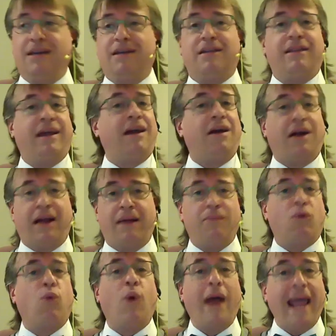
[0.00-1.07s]
they're
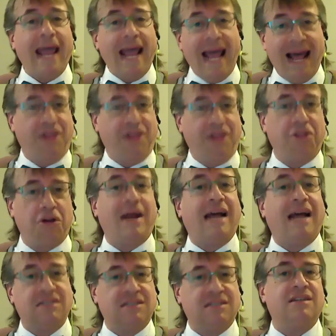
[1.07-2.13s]
way healthier
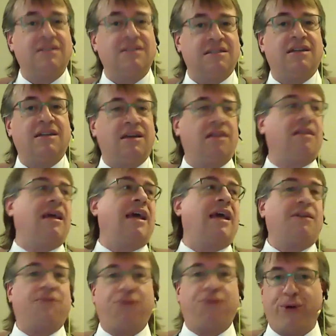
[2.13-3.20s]
at 60
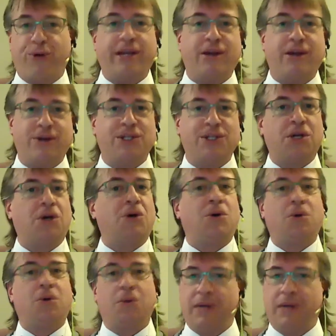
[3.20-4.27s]
than 40 years
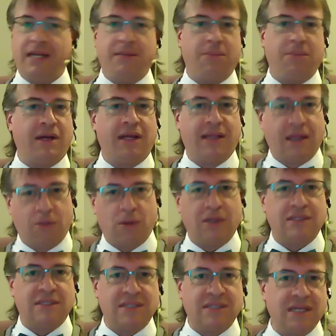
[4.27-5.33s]
ago, anybody that
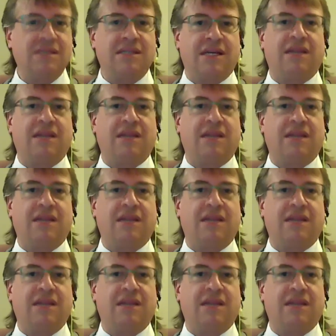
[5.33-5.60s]
was 60.